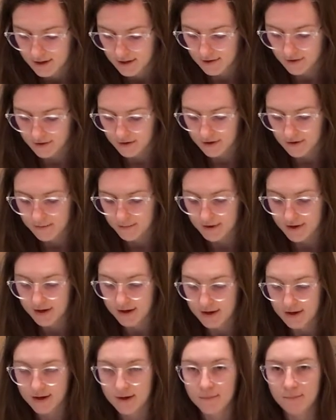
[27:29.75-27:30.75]
They're gonna
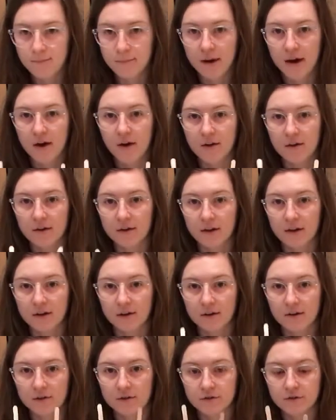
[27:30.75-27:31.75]
be
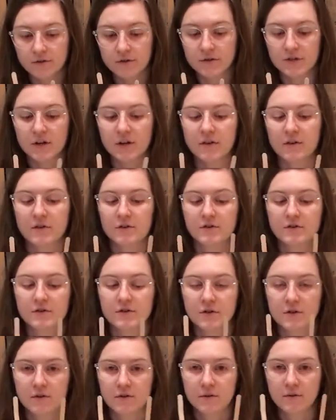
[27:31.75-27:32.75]
parallel to each other,
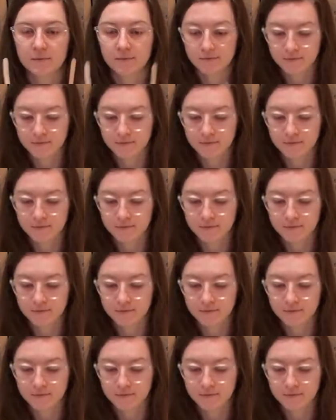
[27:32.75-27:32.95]
so